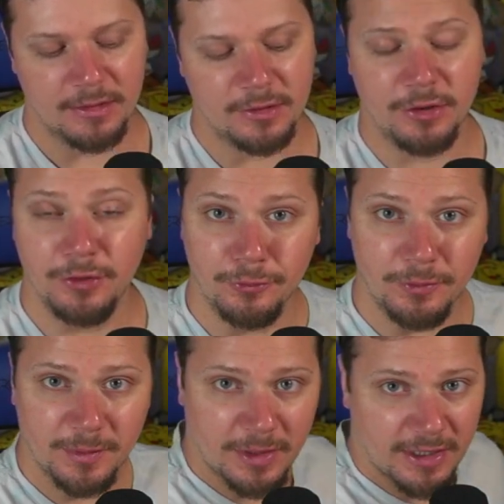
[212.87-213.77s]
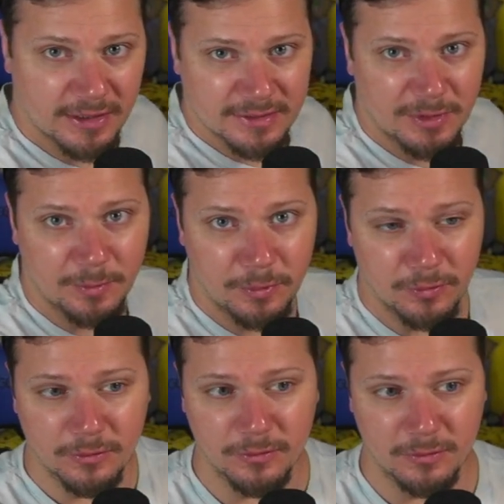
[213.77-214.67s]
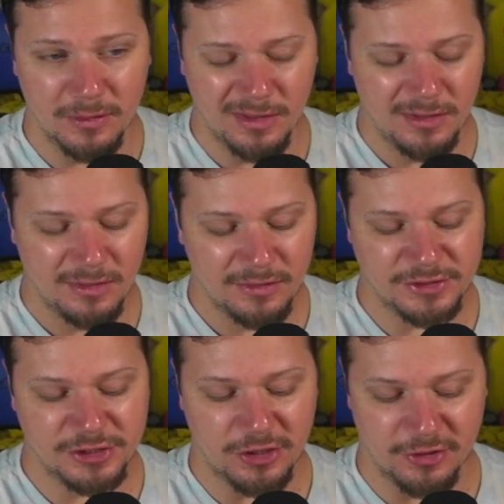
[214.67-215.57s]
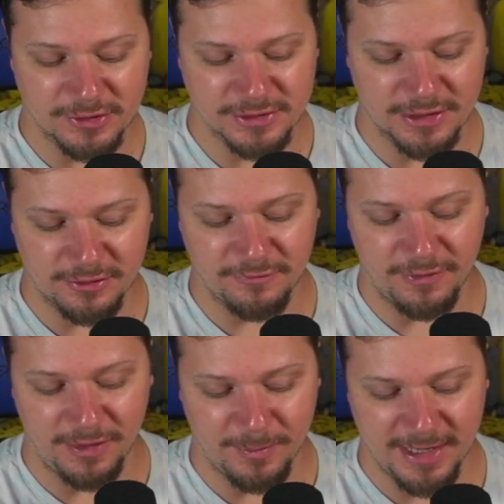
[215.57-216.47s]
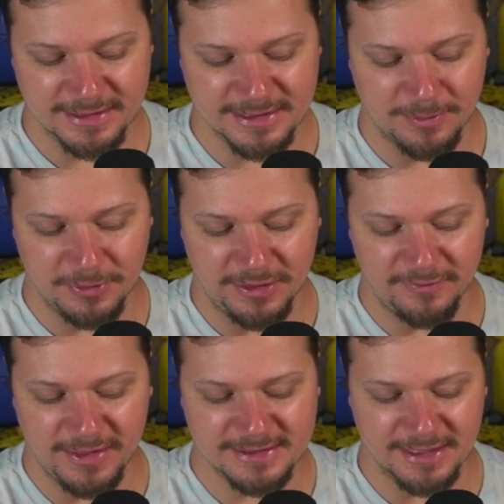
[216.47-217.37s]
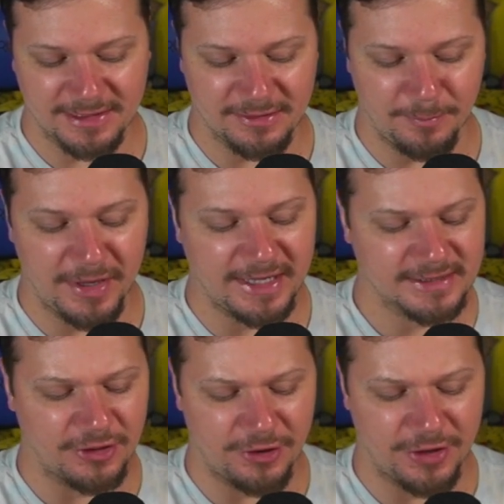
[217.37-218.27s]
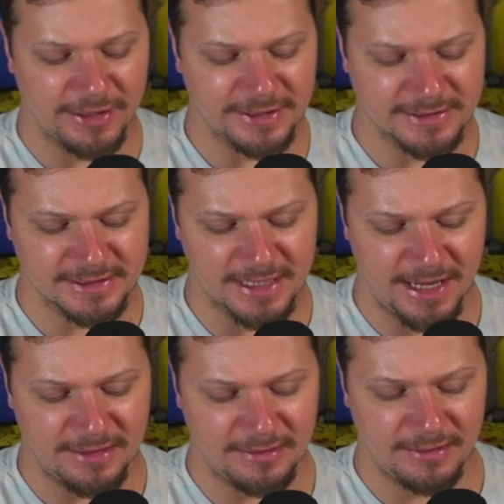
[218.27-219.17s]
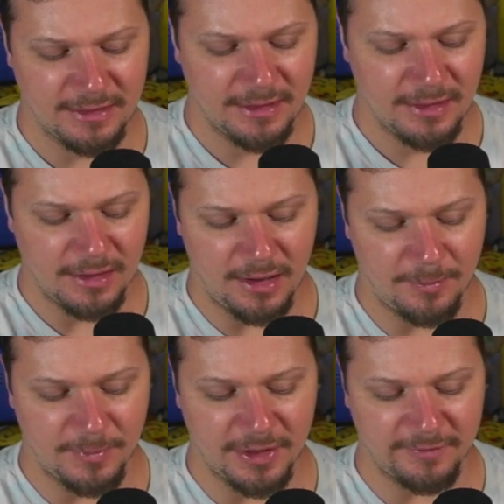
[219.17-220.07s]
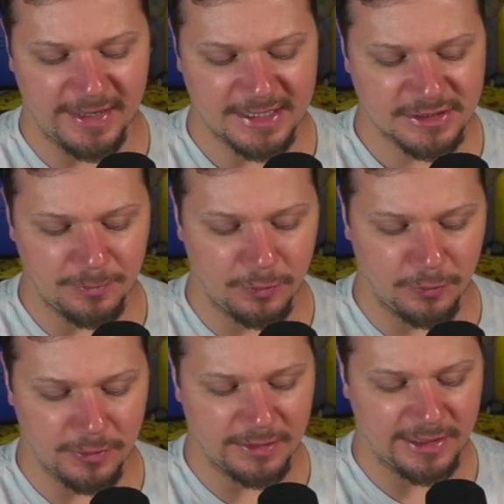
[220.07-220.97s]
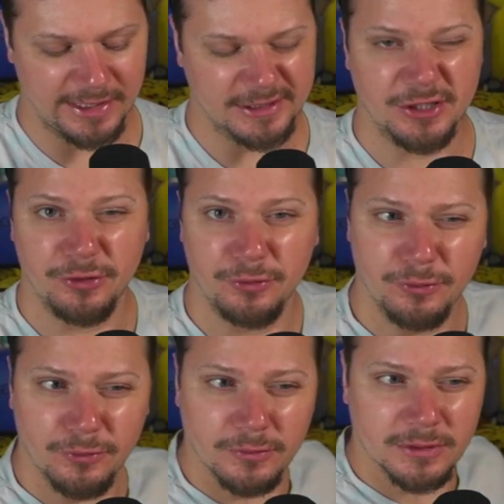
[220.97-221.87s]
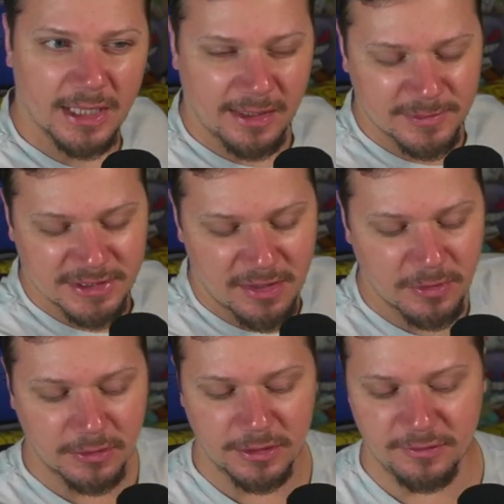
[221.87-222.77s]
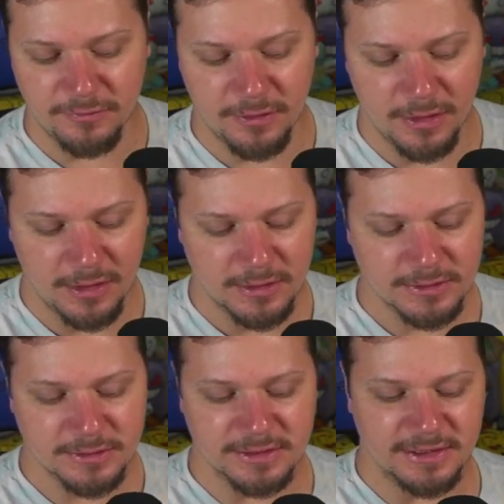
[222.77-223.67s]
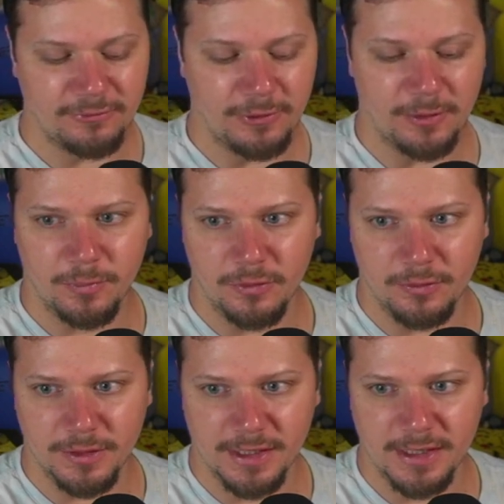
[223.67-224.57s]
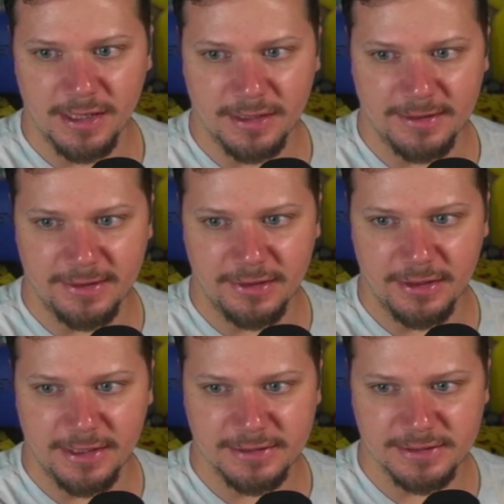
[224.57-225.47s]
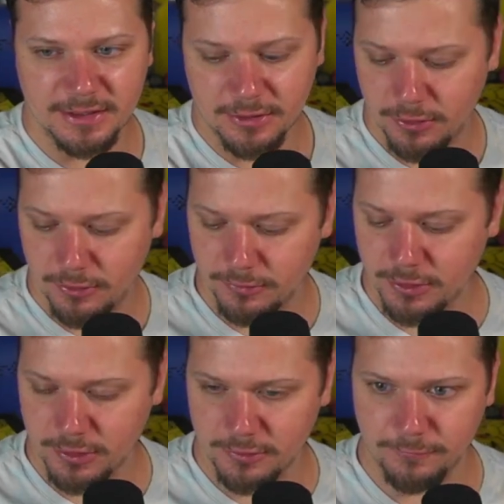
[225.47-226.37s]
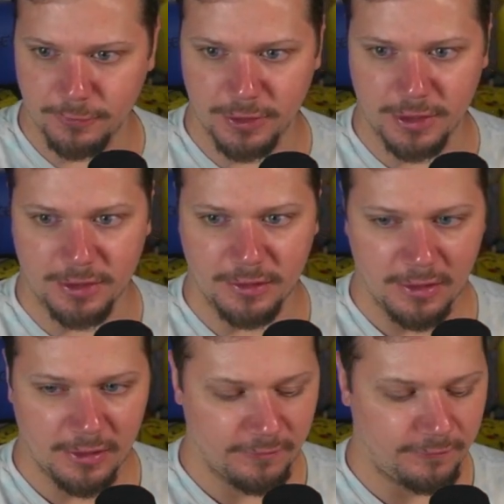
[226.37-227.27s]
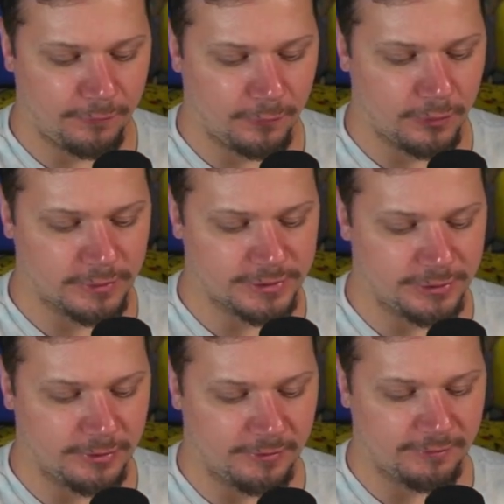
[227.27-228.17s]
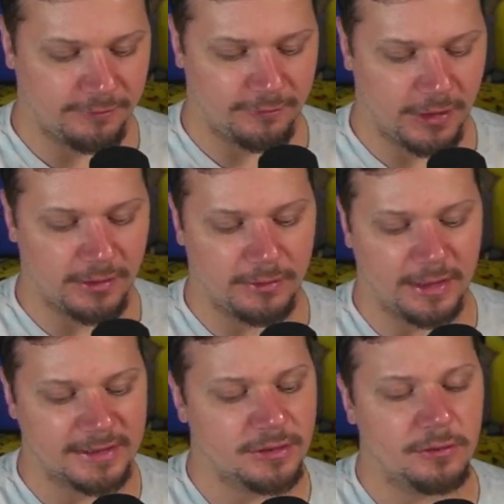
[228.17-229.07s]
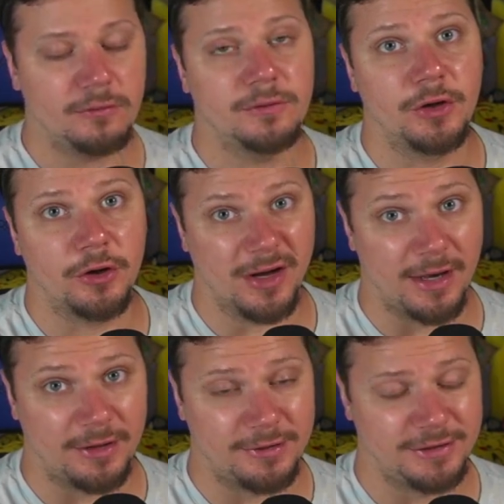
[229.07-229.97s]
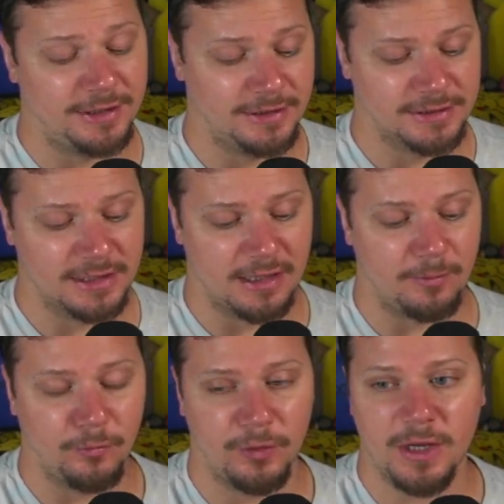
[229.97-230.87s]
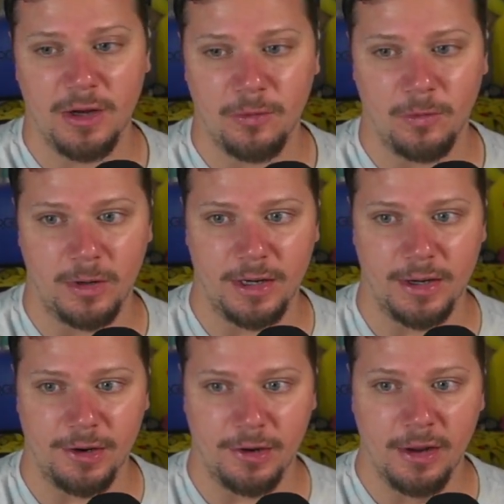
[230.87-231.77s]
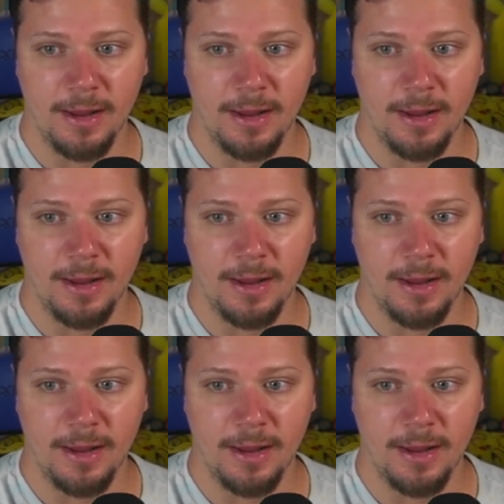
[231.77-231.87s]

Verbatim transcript: Could we possibly pull the Charizard V Max? I believe that's like the best card in this set. Um, and I've actually pulled it like two times, I believe. So let's see if we can pull it again. There is the code card for you. Four to the front. Let's go dark energy this time. We got water.